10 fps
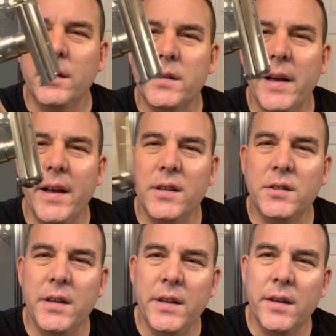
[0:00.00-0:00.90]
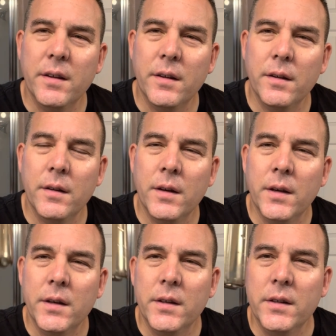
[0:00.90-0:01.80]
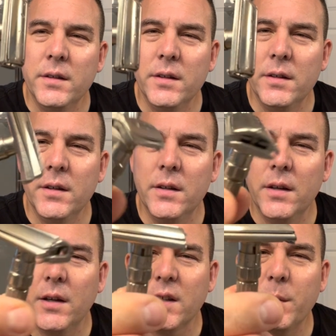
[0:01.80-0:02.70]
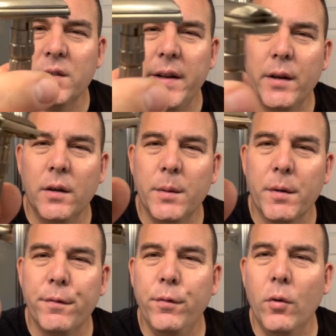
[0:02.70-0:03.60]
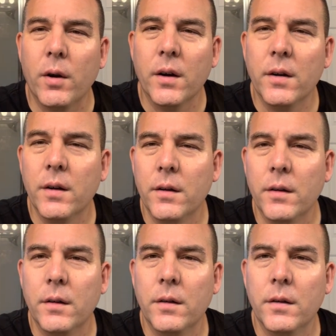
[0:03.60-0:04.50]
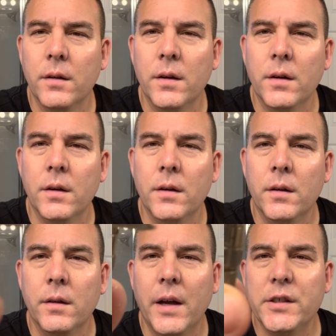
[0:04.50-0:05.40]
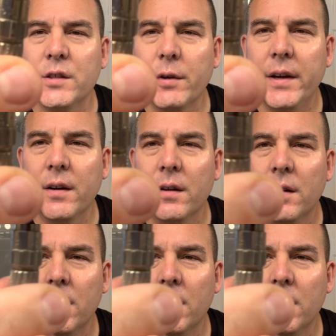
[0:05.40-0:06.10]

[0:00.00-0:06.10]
this has the adjustable setting on number 4. Actually, it's right here.